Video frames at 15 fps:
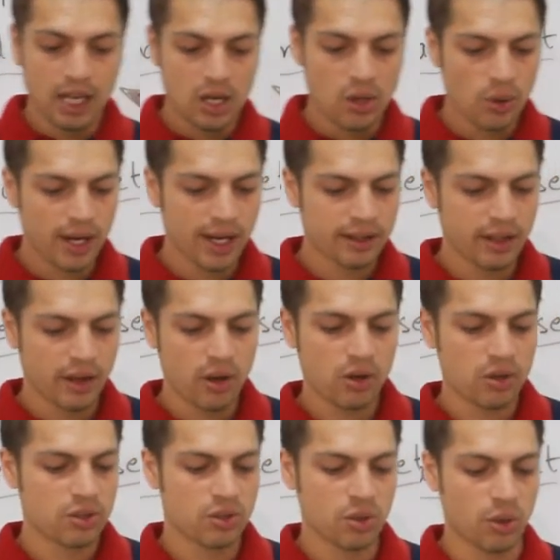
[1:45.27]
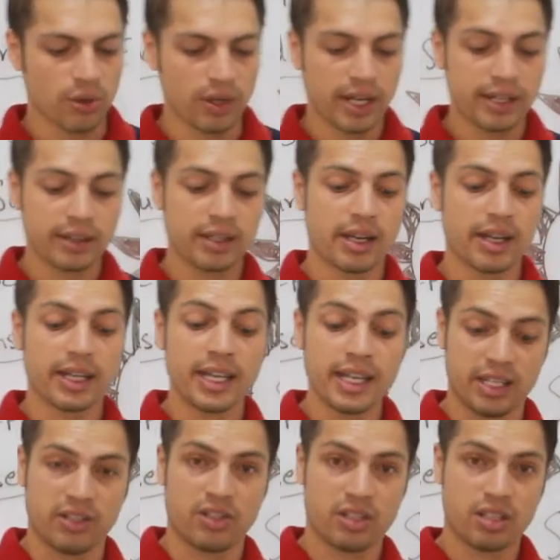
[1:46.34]
Look at the horizon in the
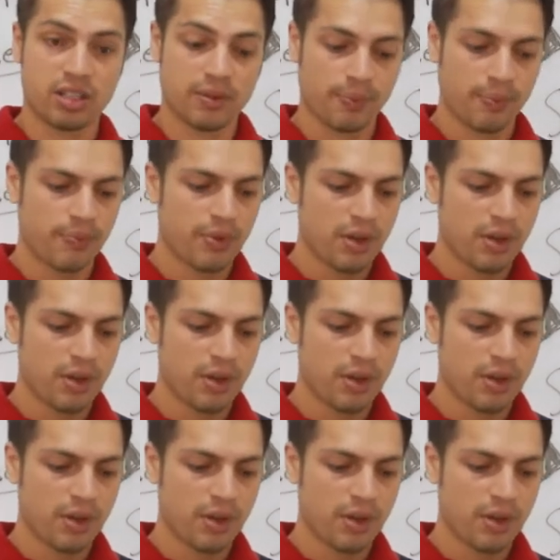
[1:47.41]
east,